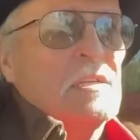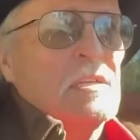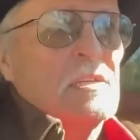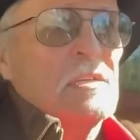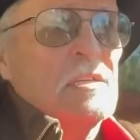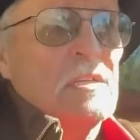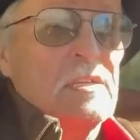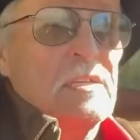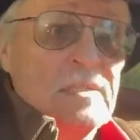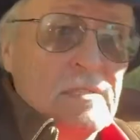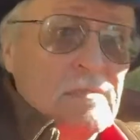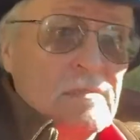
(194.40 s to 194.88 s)

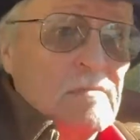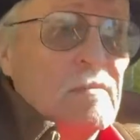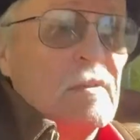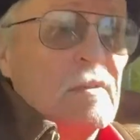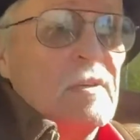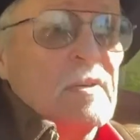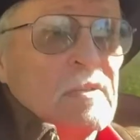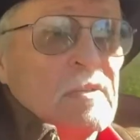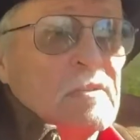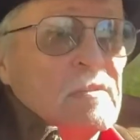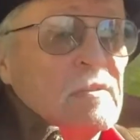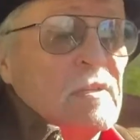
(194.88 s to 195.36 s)
He,
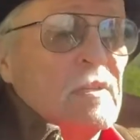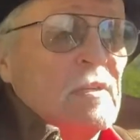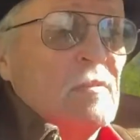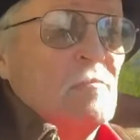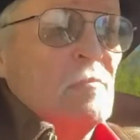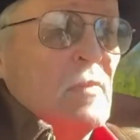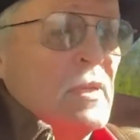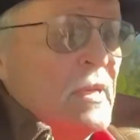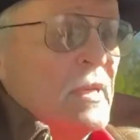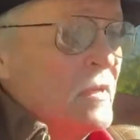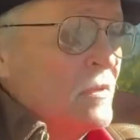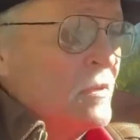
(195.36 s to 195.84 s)

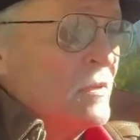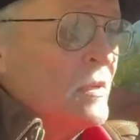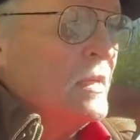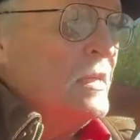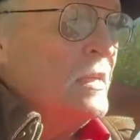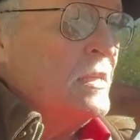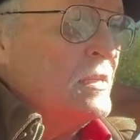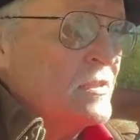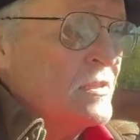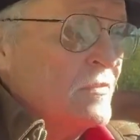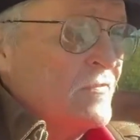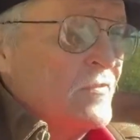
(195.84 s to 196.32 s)
admittedly,
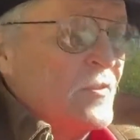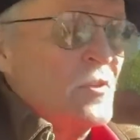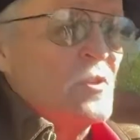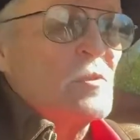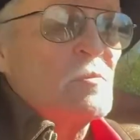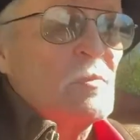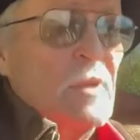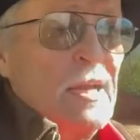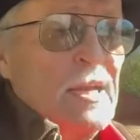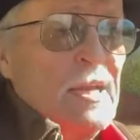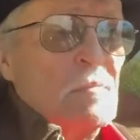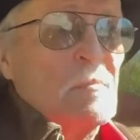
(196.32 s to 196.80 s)
he's the
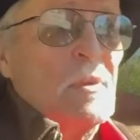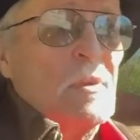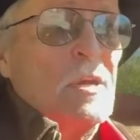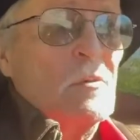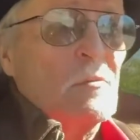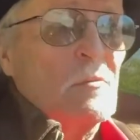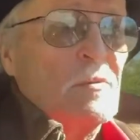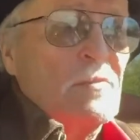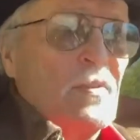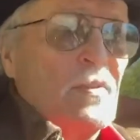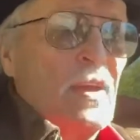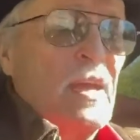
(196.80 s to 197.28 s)
first black
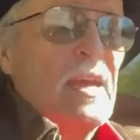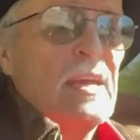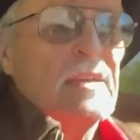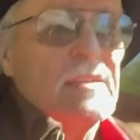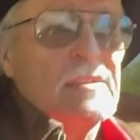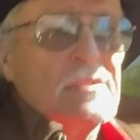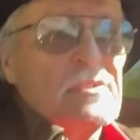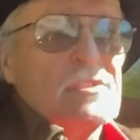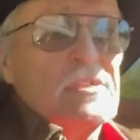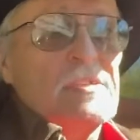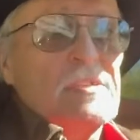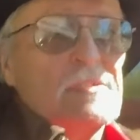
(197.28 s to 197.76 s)
mayor we've had.
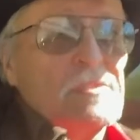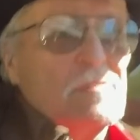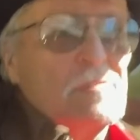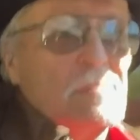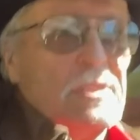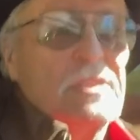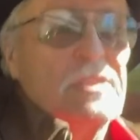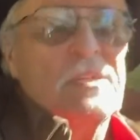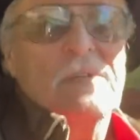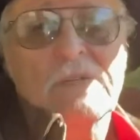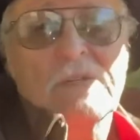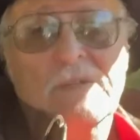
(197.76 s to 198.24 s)
And he seems to
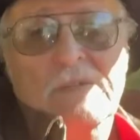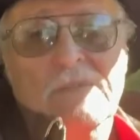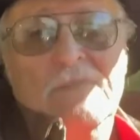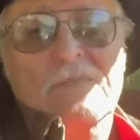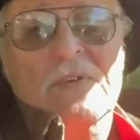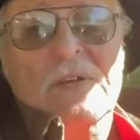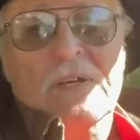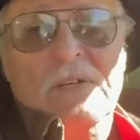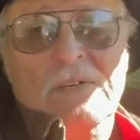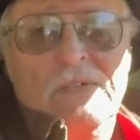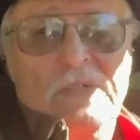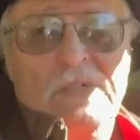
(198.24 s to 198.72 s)
be doing a
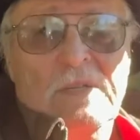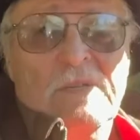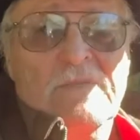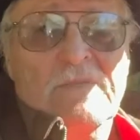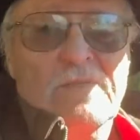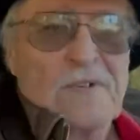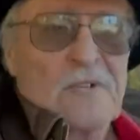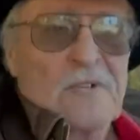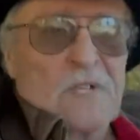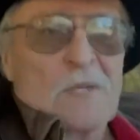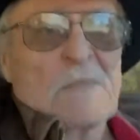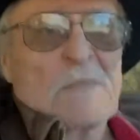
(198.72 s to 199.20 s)
fair amount,
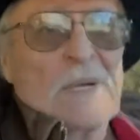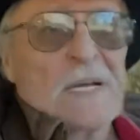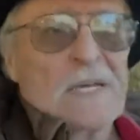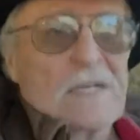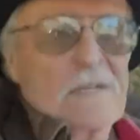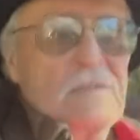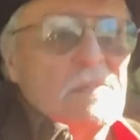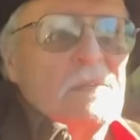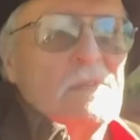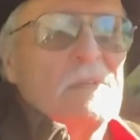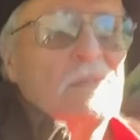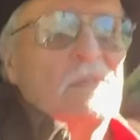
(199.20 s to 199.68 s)

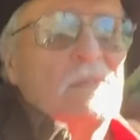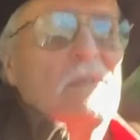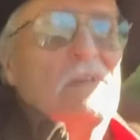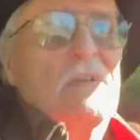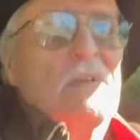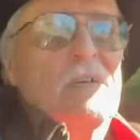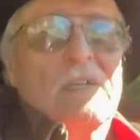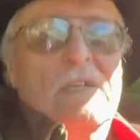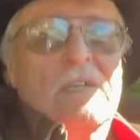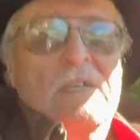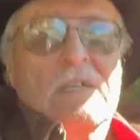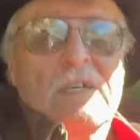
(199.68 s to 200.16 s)

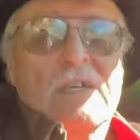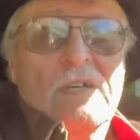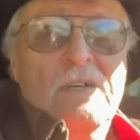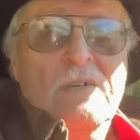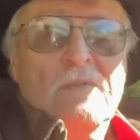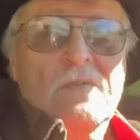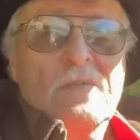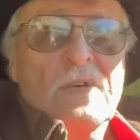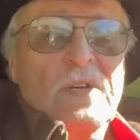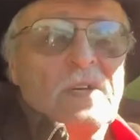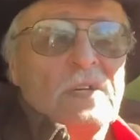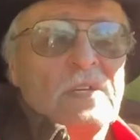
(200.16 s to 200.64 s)
you know,
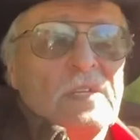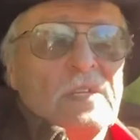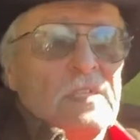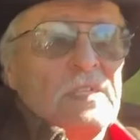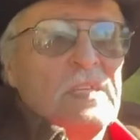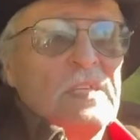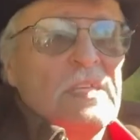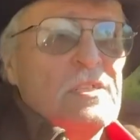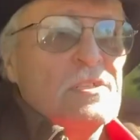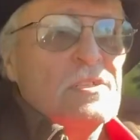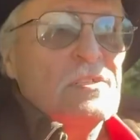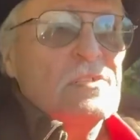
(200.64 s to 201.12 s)
a fairly
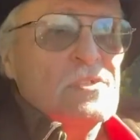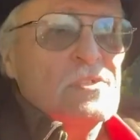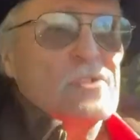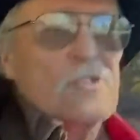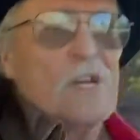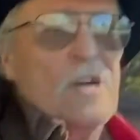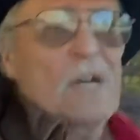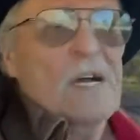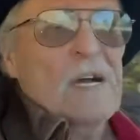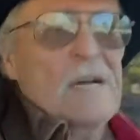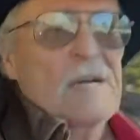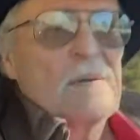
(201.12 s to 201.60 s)
decent
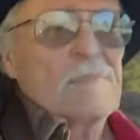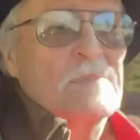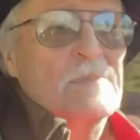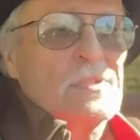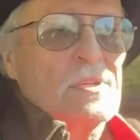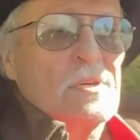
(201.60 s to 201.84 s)
job.